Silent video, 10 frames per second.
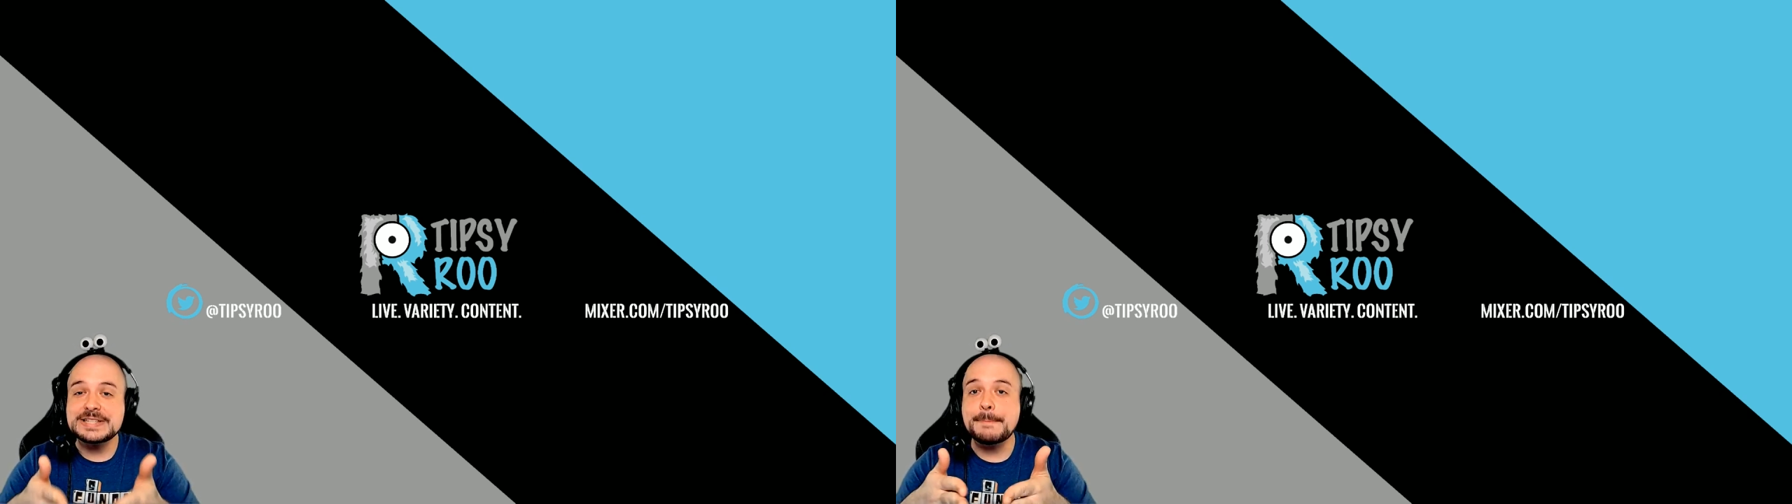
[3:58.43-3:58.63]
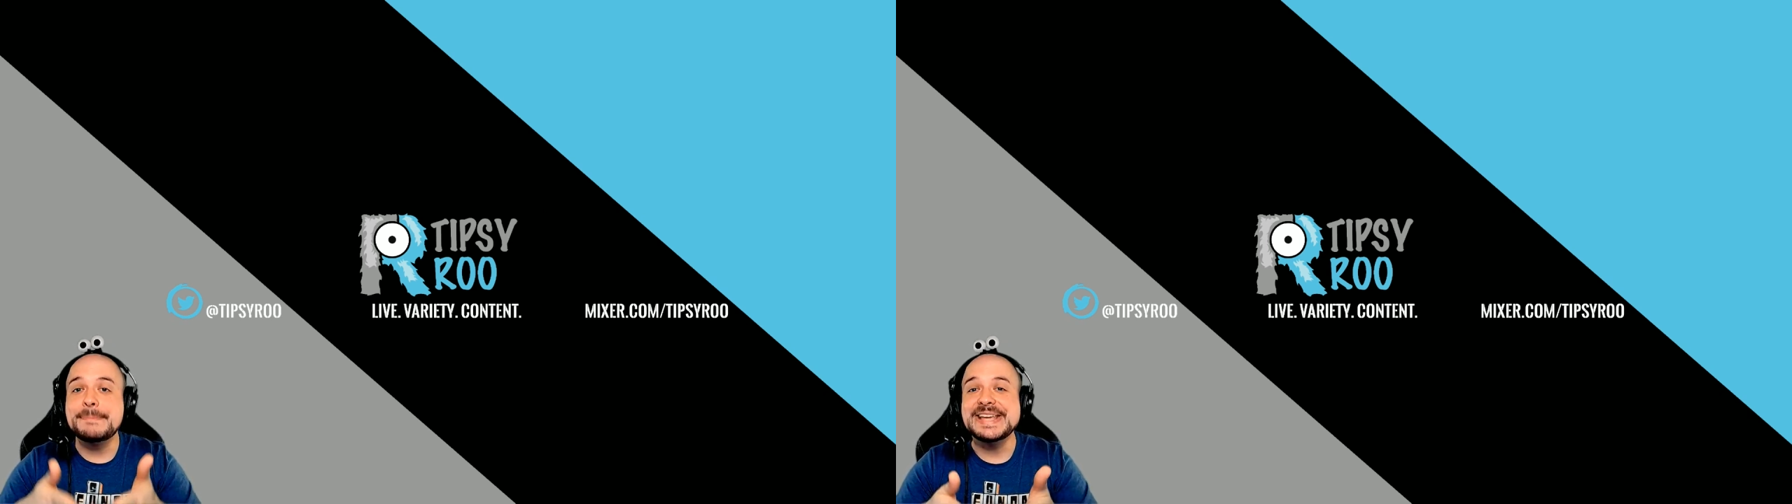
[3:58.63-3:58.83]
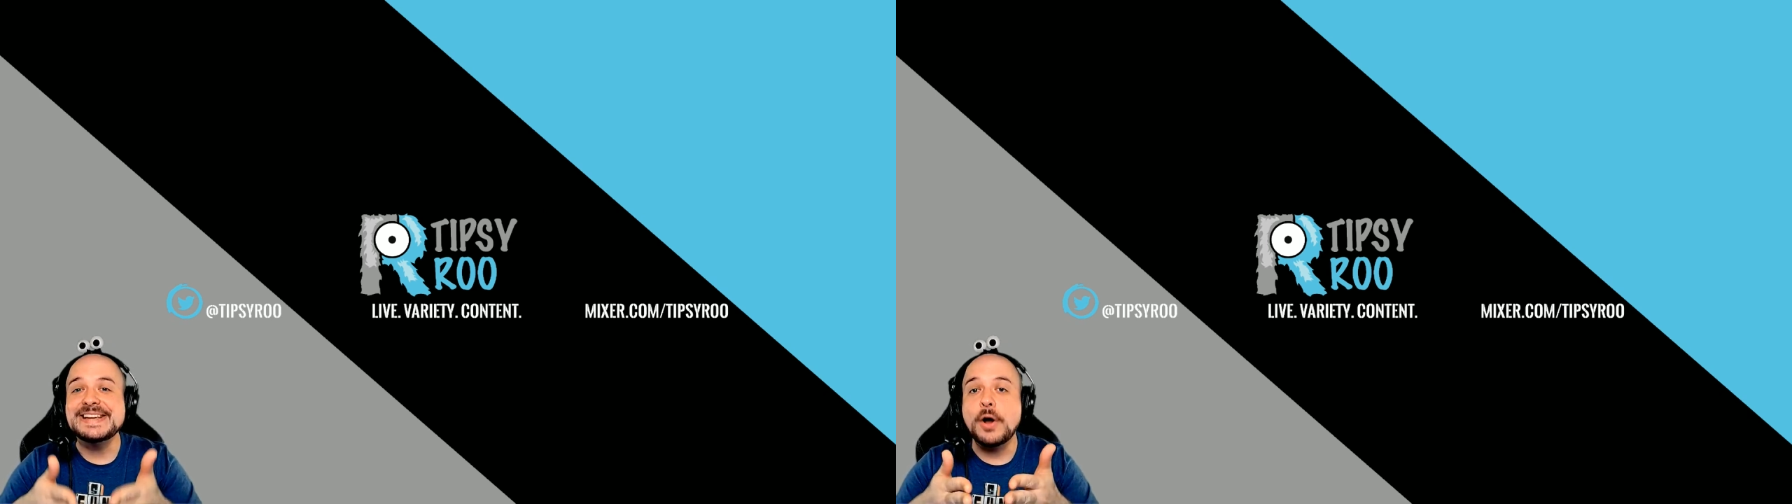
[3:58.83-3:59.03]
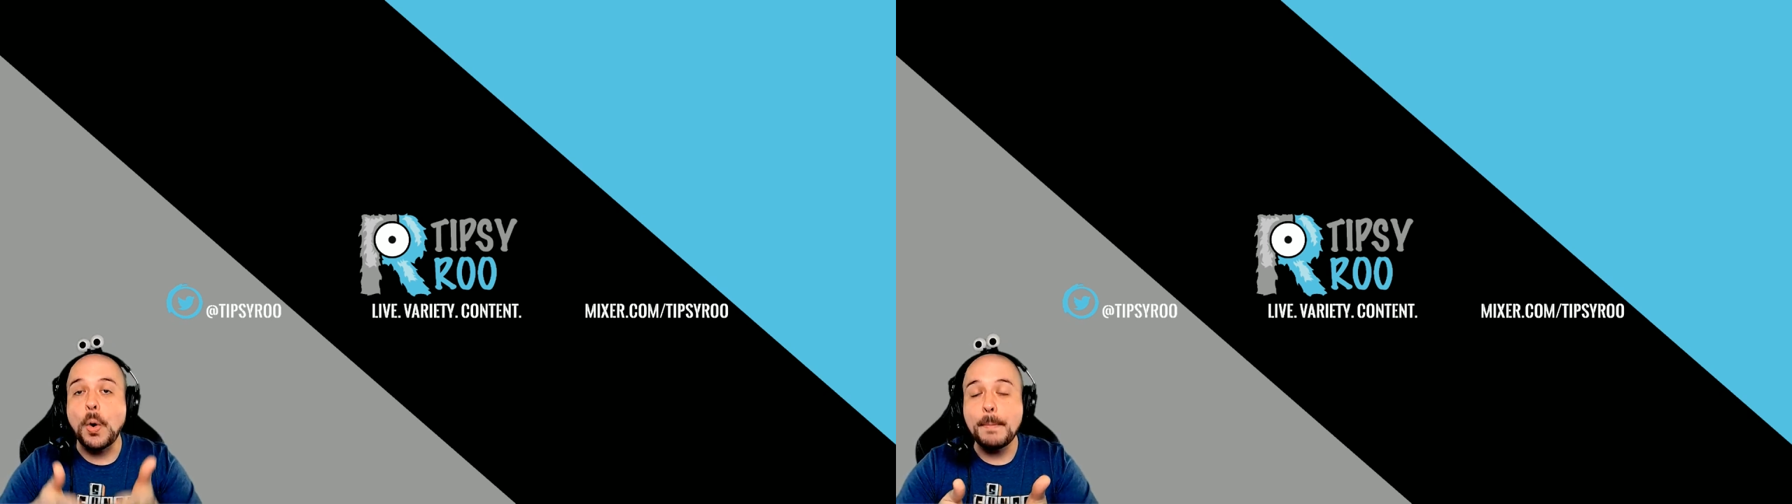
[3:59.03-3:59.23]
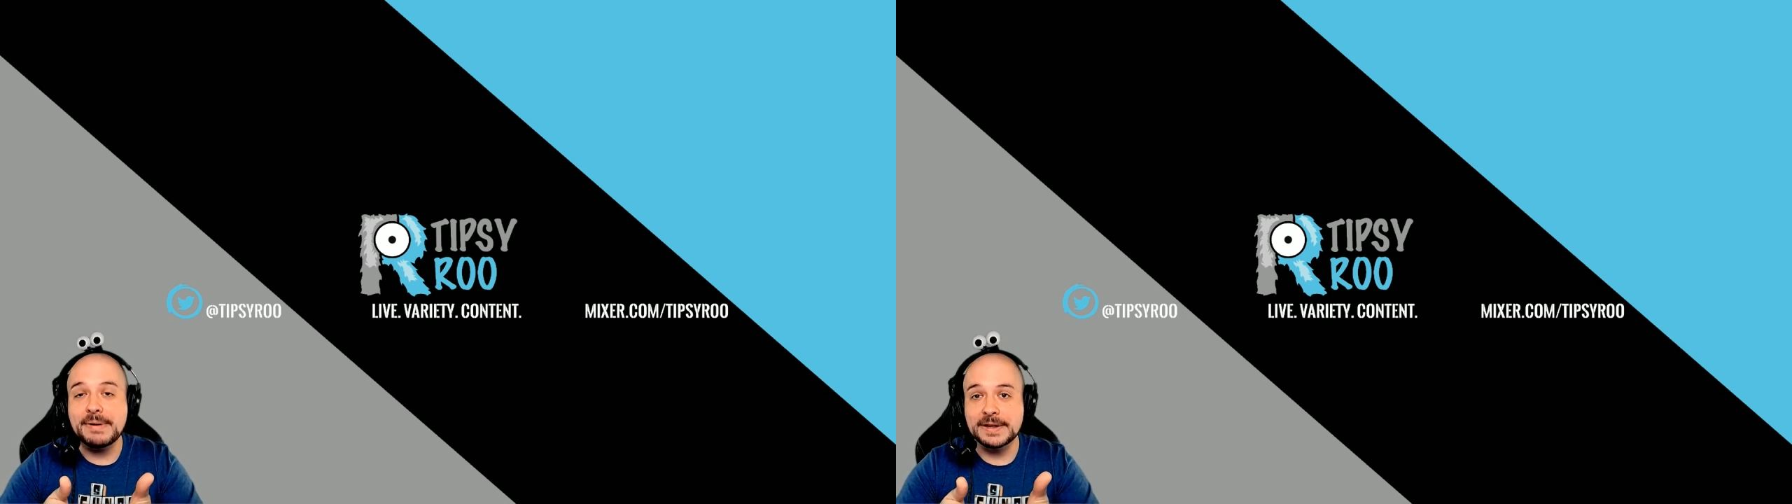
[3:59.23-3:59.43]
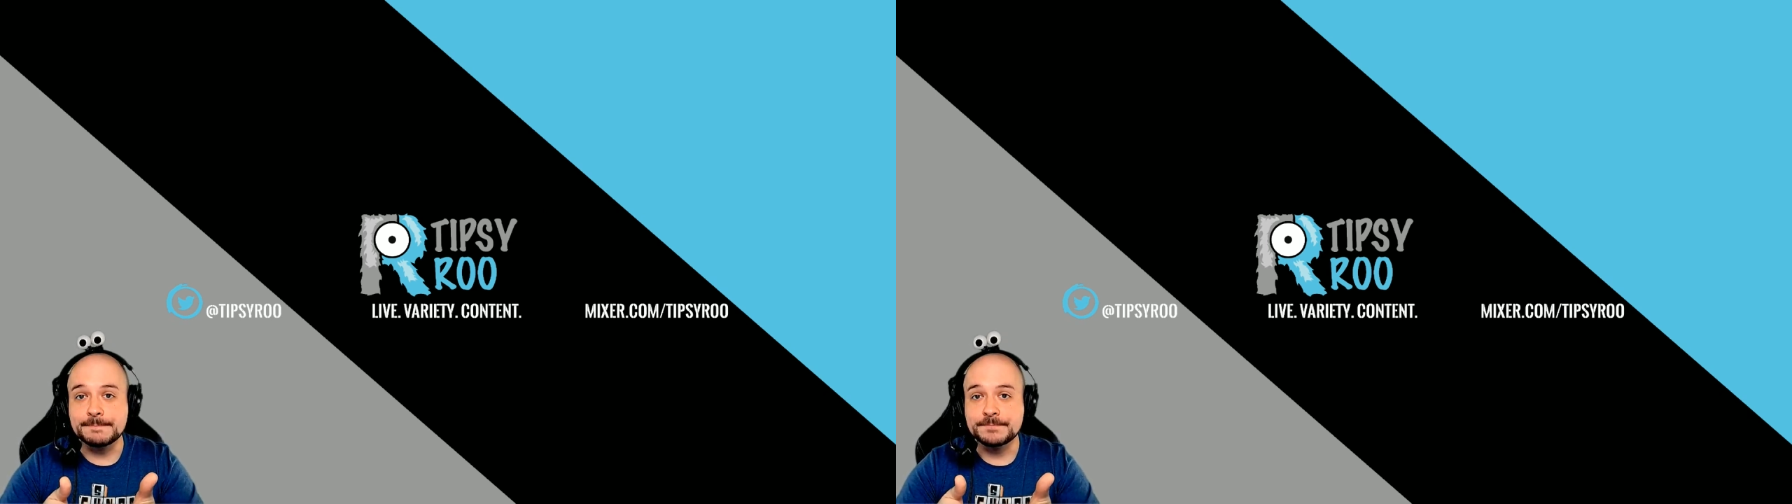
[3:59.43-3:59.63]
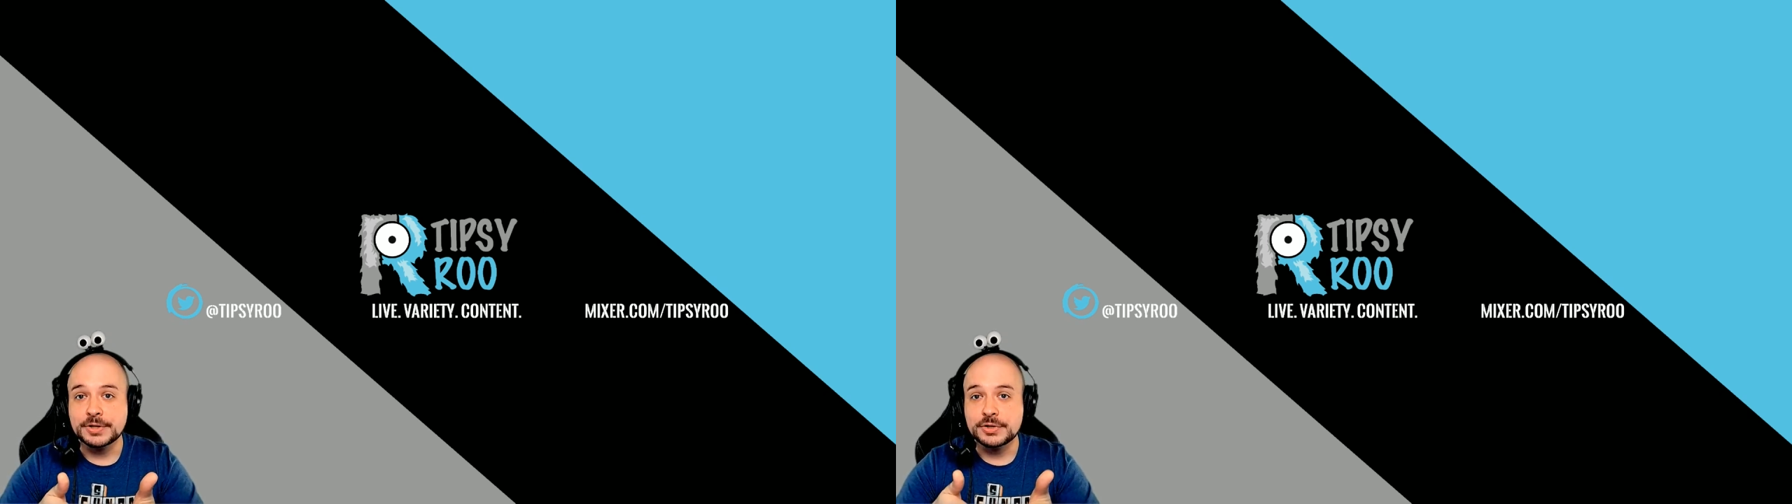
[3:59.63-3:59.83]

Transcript: to be open